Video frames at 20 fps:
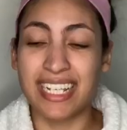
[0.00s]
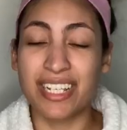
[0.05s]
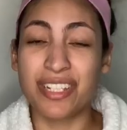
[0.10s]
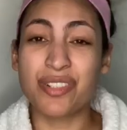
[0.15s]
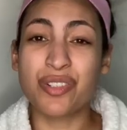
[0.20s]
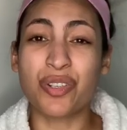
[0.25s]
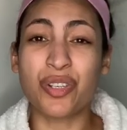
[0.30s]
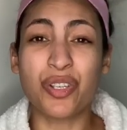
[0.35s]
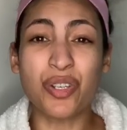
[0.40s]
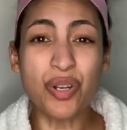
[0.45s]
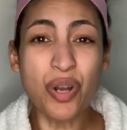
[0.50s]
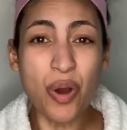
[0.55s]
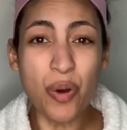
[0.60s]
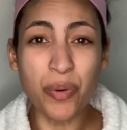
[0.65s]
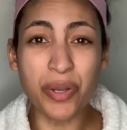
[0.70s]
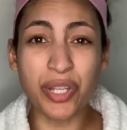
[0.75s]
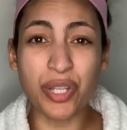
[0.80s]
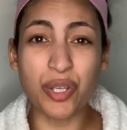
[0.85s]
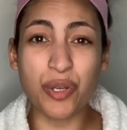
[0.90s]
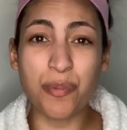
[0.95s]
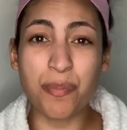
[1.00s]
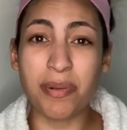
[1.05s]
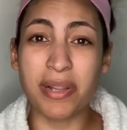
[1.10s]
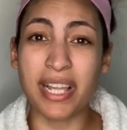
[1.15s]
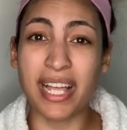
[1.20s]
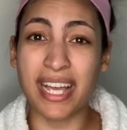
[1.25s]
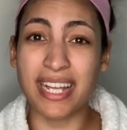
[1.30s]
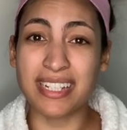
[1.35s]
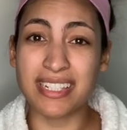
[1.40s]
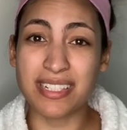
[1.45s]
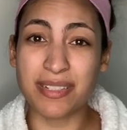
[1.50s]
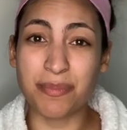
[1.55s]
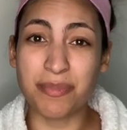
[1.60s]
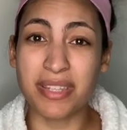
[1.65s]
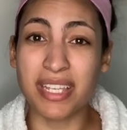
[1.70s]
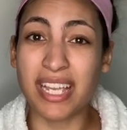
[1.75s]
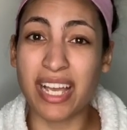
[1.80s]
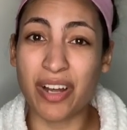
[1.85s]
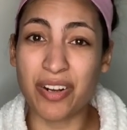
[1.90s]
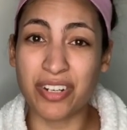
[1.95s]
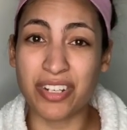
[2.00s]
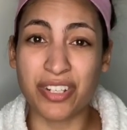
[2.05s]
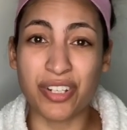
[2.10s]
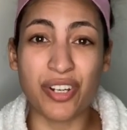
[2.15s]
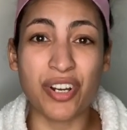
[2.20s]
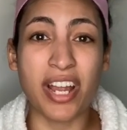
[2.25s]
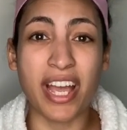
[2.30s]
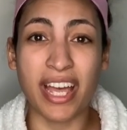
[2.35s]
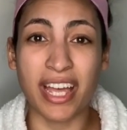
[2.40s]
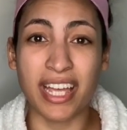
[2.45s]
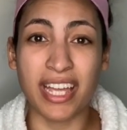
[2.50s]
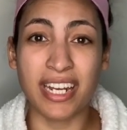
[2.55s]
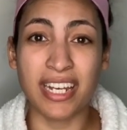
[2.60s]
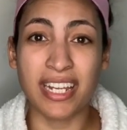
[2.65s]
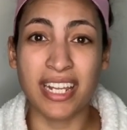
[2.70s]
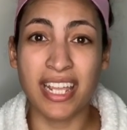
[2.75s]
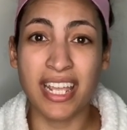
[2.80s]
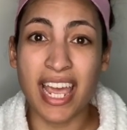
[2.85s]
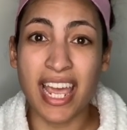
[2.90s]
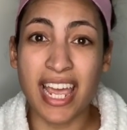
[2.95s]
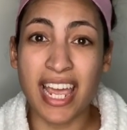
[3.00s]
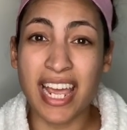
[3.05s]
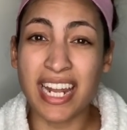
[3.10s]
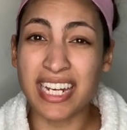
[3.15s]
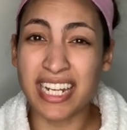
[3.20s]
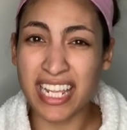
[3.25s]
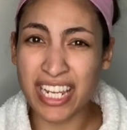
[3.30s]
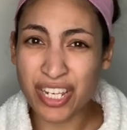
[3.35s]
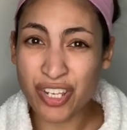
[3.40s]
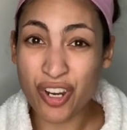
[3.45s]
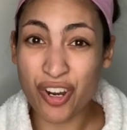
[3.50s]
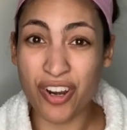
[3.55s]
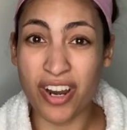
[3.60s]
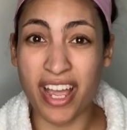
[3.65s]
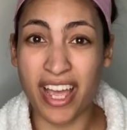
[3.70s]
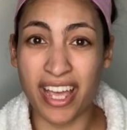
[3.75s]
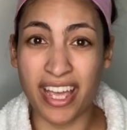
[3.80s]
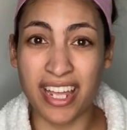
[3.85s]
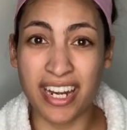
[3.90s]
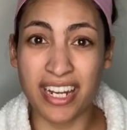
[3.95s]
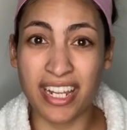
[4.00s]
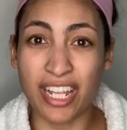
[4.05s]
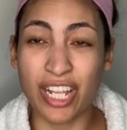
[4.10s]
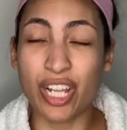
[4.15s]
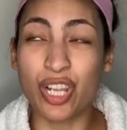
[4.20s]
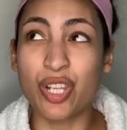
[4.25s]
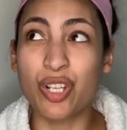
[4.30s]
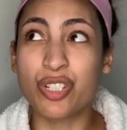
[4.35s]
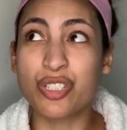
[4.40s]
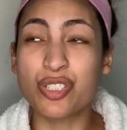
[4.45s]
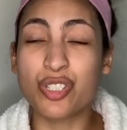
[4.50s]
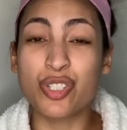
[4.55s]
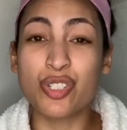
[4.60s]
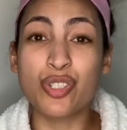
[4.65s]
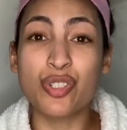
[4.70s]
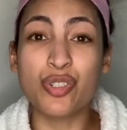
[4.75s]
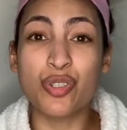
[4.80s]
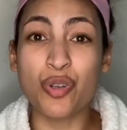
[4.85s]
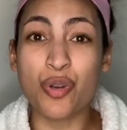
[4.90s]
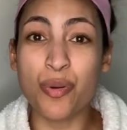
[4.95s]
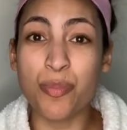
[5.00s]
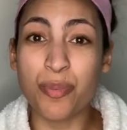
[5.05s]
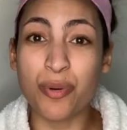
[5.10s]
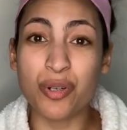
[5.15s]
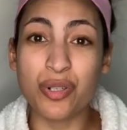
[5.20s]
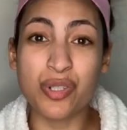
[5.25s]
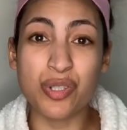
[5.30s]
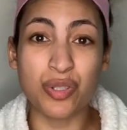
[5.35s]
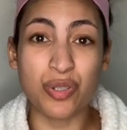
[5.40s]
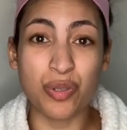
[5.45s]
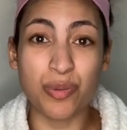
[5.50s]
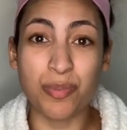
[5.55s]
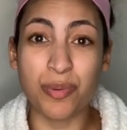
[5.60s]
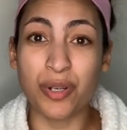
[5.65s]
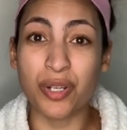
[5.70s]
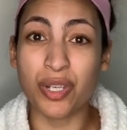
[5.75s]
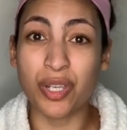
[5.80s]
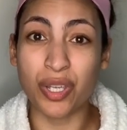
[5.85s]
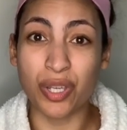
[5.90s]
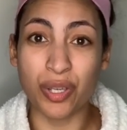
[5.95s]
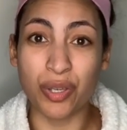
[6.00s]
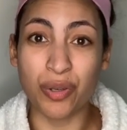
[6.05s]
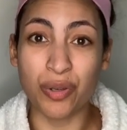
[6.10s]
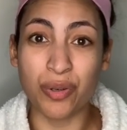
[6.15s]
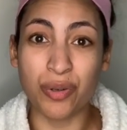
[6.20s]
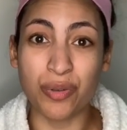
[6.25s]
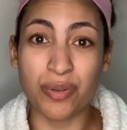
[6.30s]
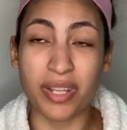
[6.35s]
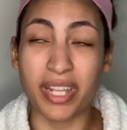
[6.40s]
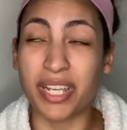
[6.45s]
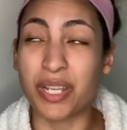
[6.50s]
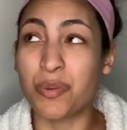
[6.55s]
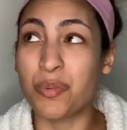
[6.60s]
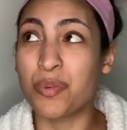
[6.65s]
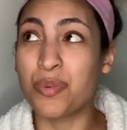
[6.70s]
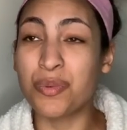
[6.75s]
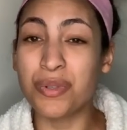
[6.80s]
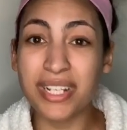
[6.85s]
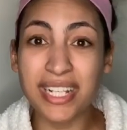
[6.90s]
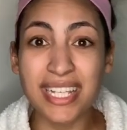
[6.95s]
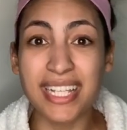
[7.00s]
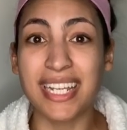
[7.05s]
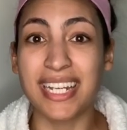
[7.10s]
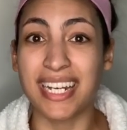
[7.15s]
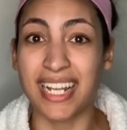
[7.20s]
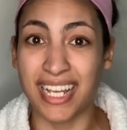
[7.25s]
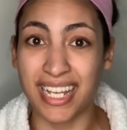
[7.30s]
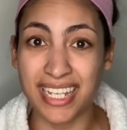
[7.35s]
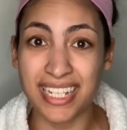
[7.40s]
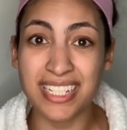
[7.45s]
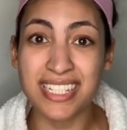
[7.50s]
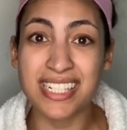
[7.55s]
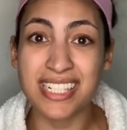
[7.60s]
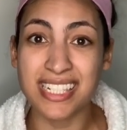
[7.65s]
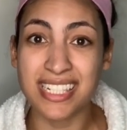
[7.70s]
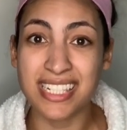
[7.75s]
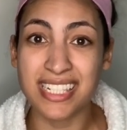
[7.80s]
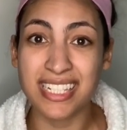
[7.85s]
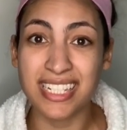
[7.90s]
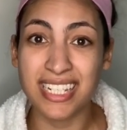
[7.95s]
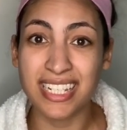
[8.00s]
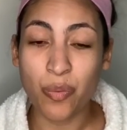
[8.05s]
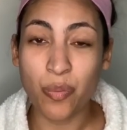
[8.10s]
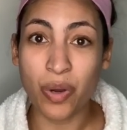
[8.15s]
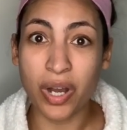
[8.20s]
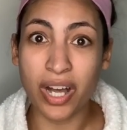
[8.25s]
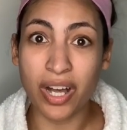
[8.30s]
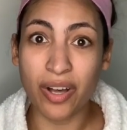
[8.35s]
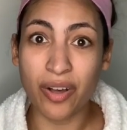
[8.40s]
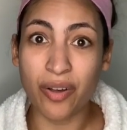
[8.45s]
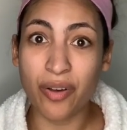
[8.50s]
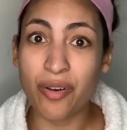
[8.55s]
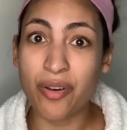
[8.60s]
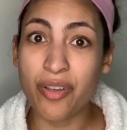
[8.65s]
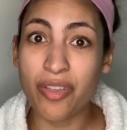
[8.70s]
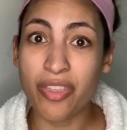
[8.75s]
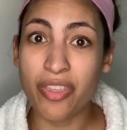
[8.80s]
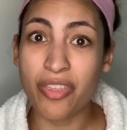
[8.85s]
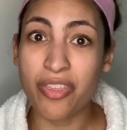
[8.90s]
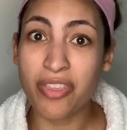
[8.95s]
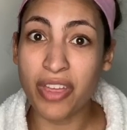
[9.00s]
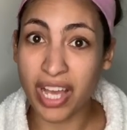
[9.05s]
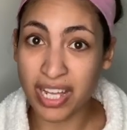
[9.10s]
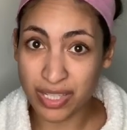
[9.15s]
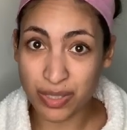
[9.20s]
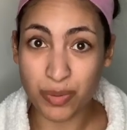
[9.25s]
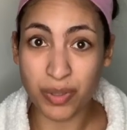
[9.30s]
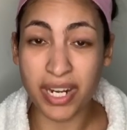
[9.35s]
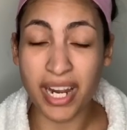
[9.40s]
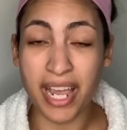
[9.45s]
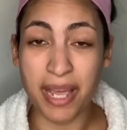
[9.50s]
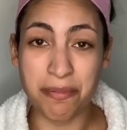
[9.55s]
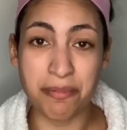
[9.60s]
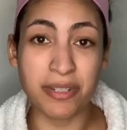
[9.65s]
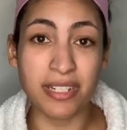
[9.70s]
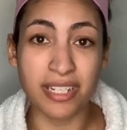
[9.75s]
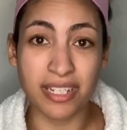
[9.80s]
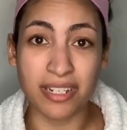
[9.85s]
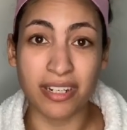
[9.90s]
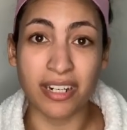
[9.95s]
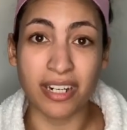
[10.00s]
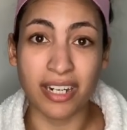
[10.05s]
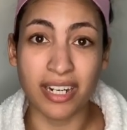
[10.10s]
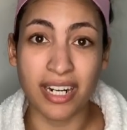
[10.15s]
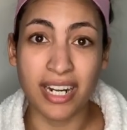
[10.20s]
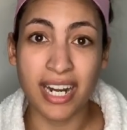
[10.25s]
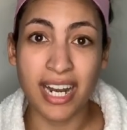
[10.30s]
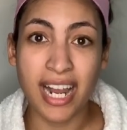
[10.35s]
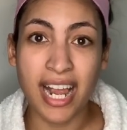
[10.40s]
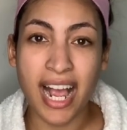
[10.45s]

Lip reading: So you know when you plan something out in your head, and in your head it looks super, super cute, like really nice? Well, that's what happened here.